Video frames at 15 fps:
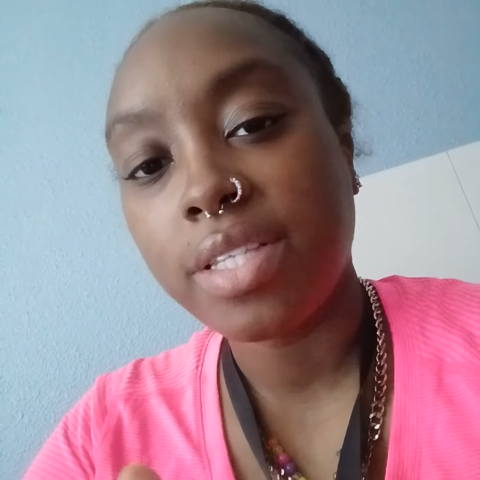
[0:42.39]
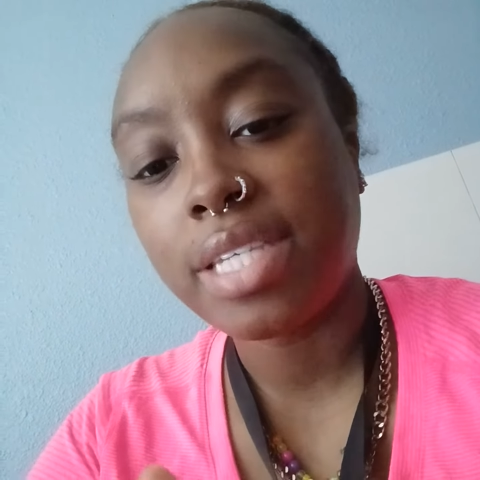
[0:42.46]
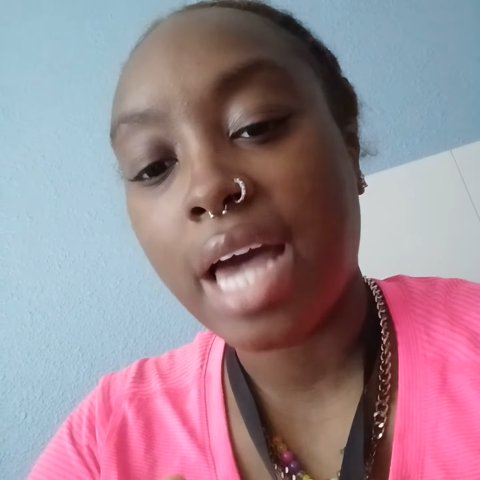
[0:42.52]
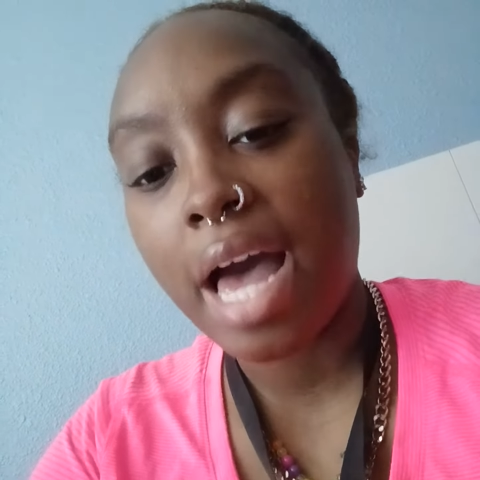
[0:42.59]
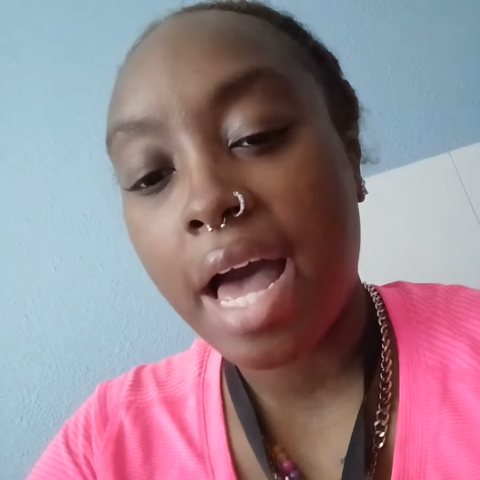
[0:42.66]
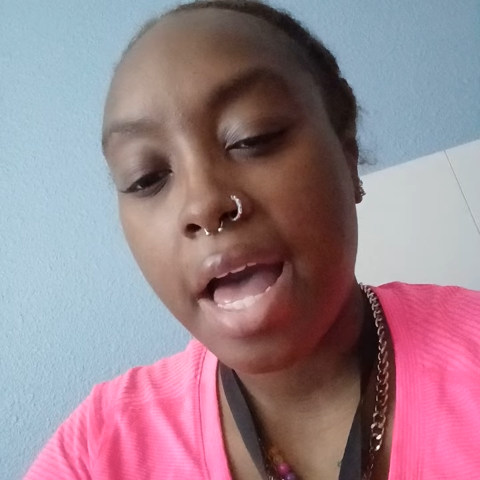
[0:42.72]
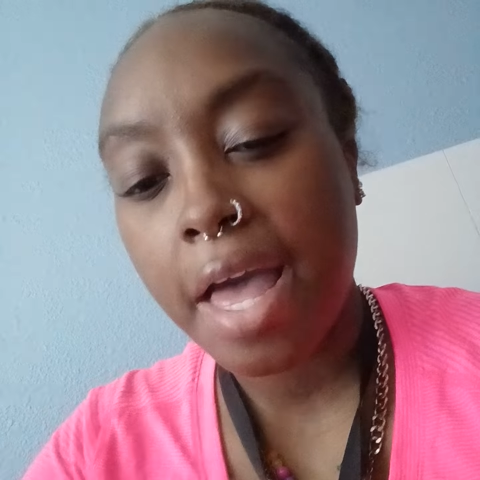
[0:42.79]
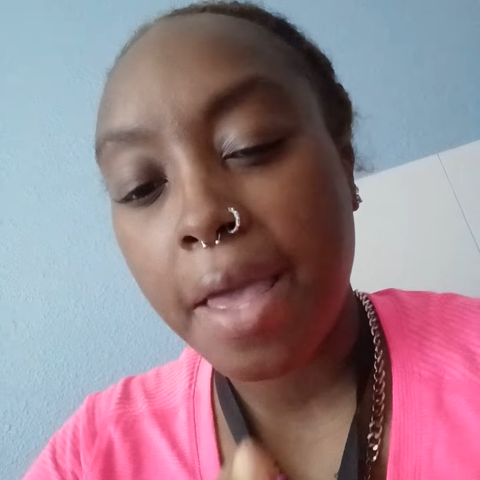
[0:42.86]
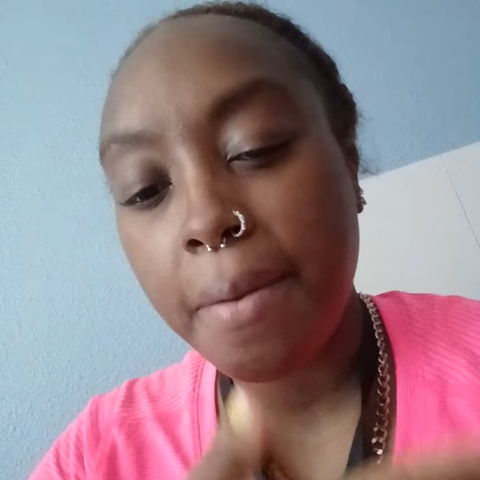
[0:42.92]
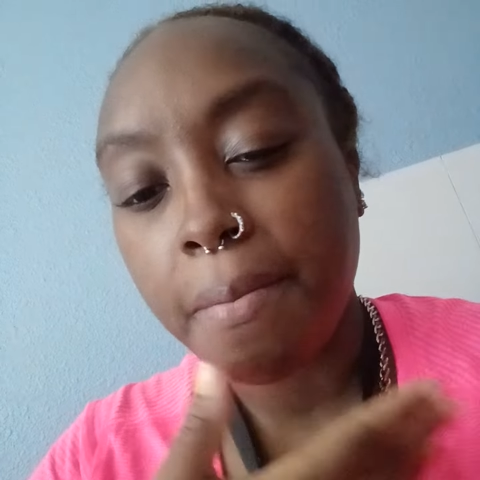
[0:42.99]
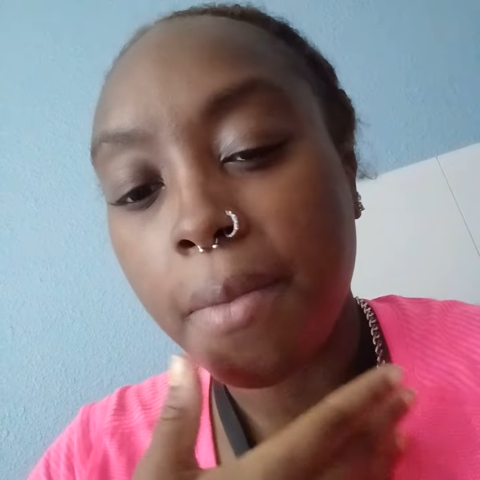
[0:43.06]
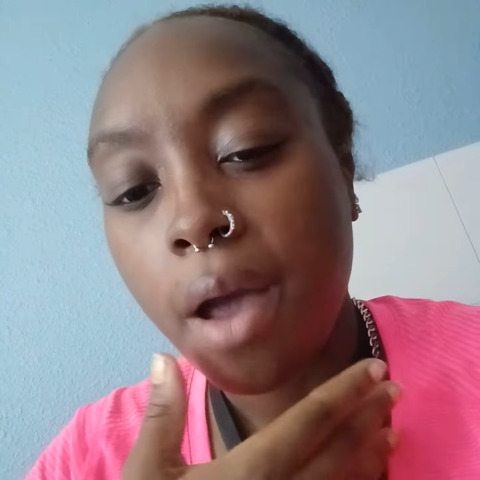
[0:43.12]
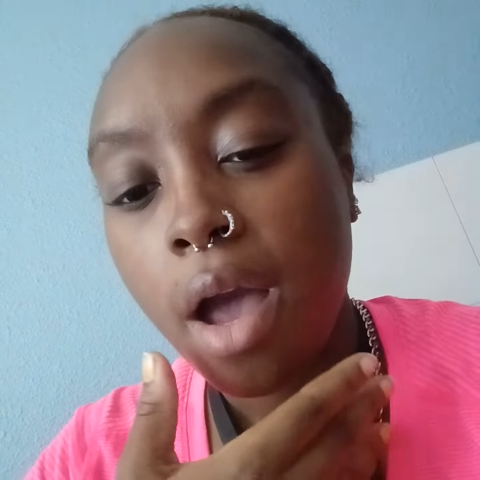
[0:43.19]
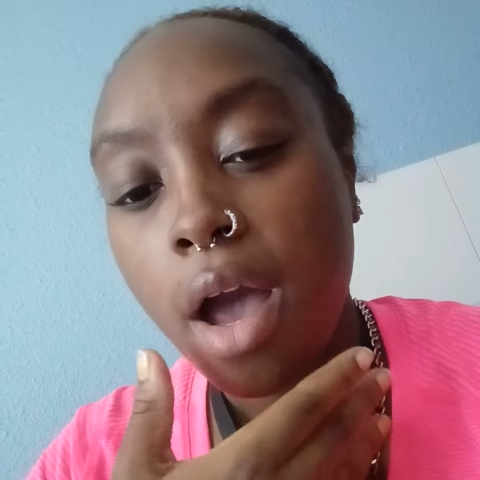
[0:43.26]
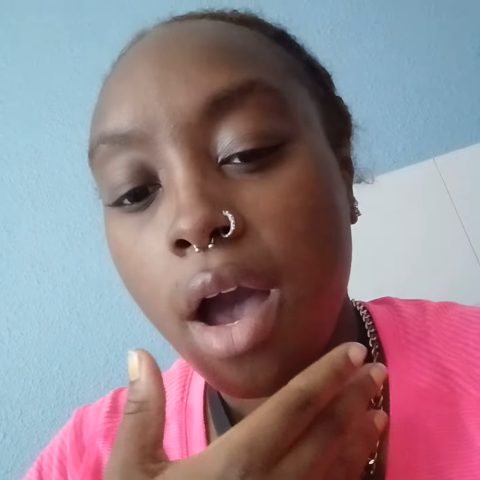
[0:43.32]

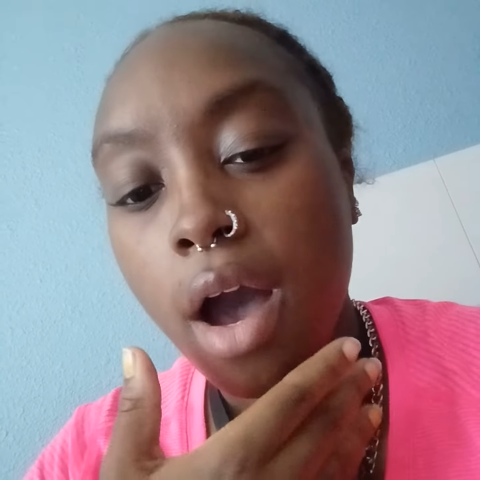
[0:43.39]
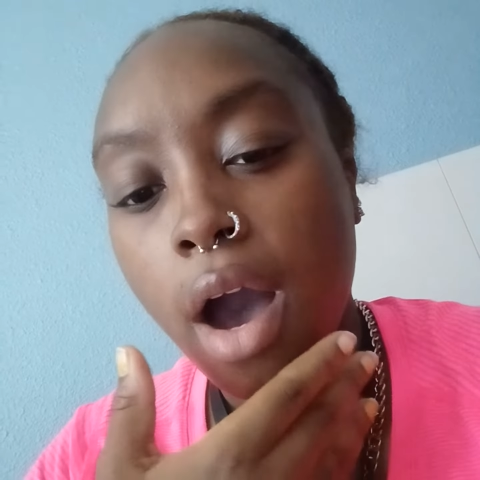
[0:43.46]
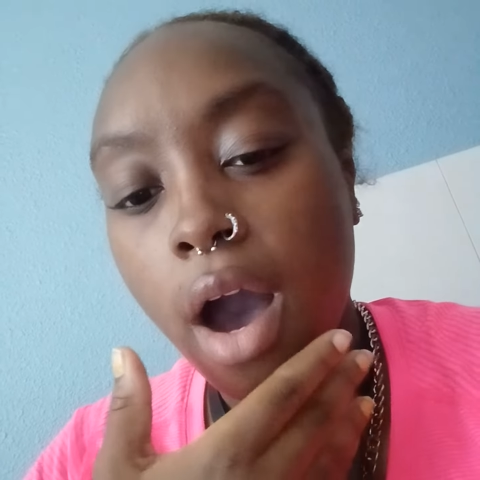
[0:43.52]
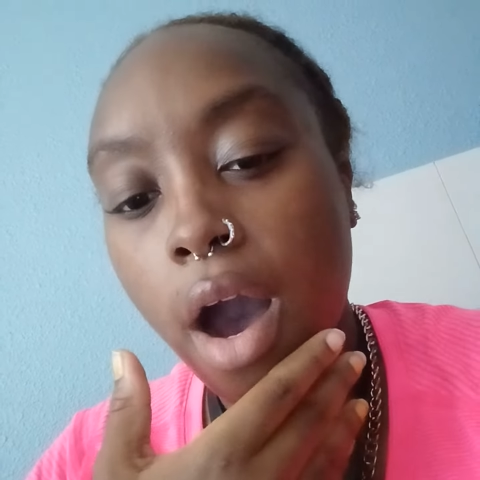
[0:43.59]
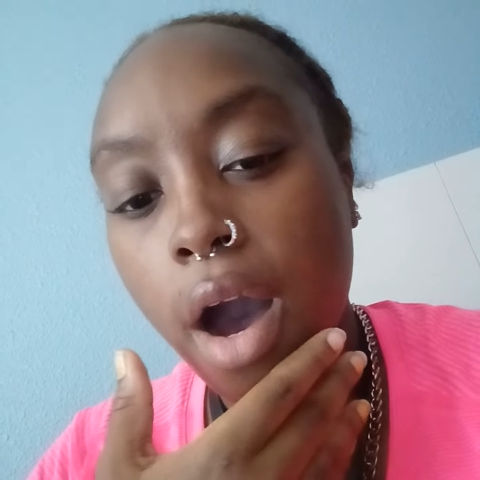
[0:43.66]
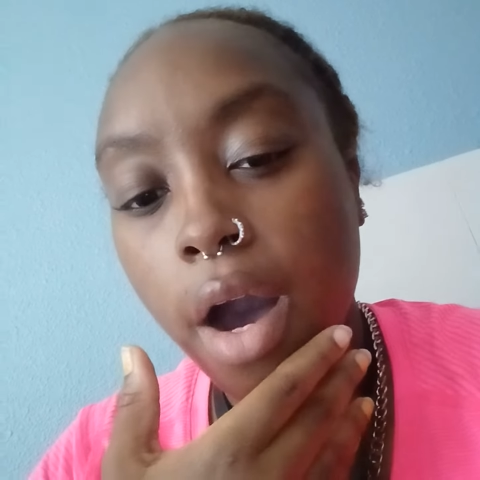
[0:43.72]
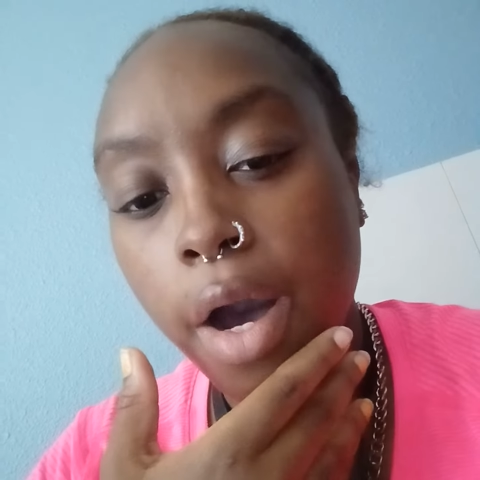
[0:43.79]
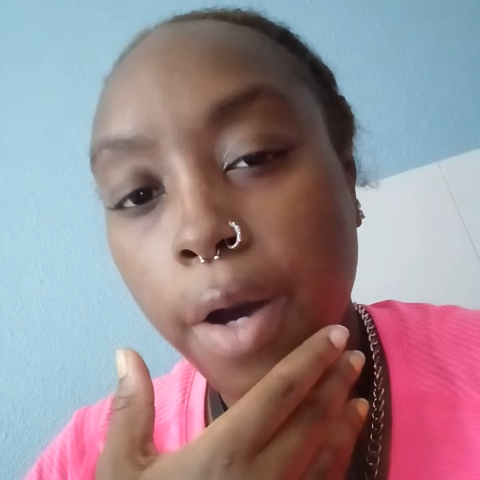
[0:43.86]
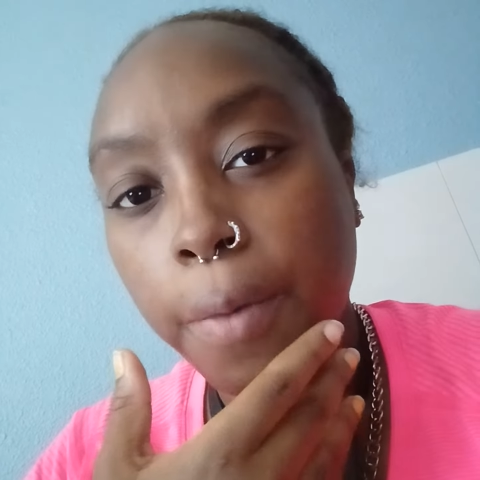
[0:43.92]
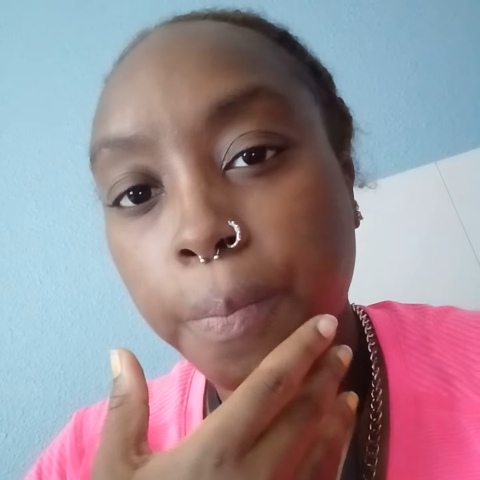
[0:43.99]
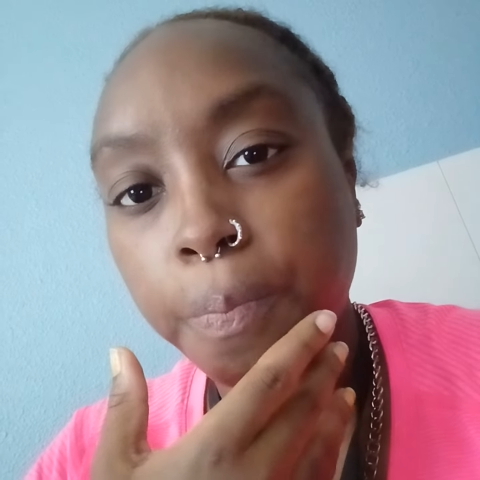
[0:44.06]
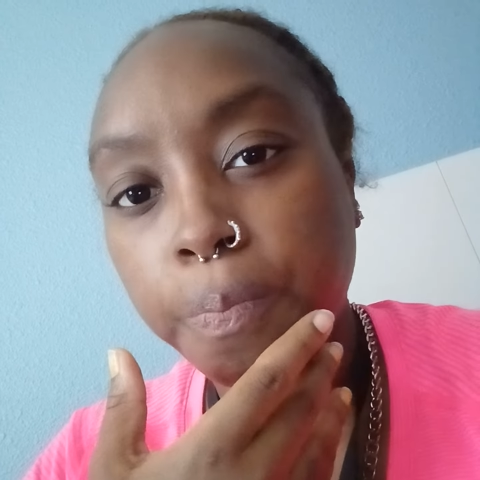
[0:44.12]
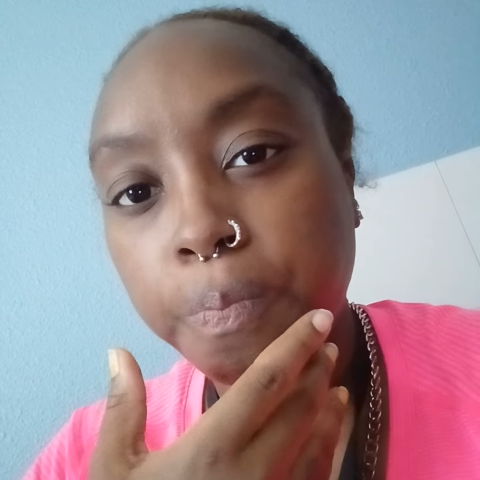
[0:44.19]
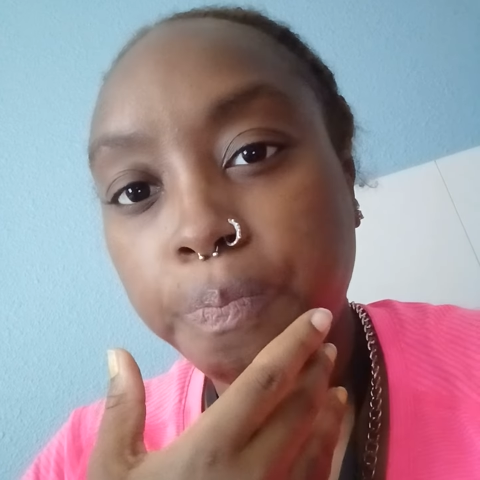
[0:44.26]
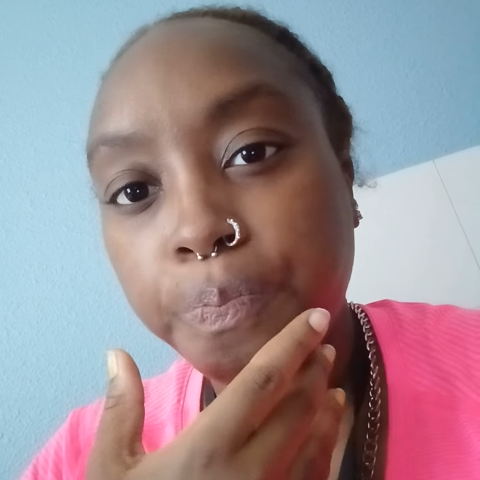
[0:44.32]
time,
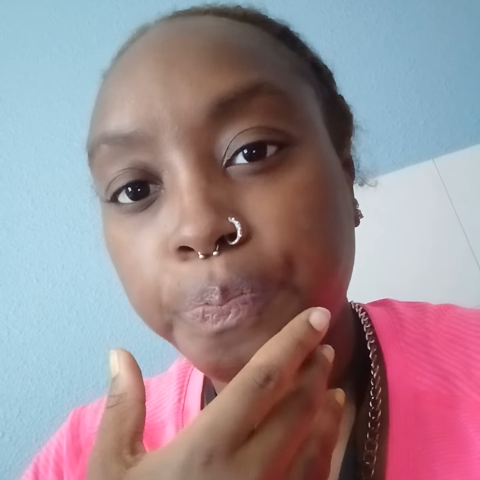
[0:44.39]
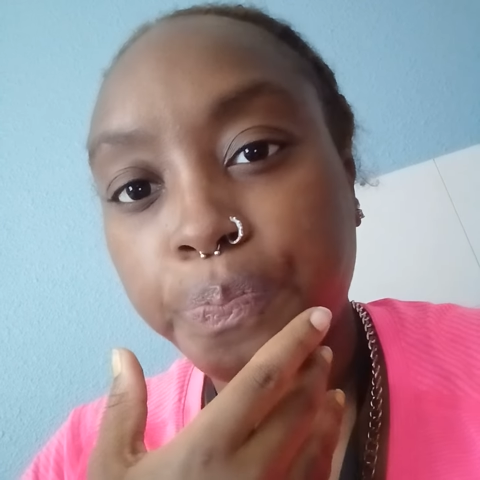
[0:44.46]
all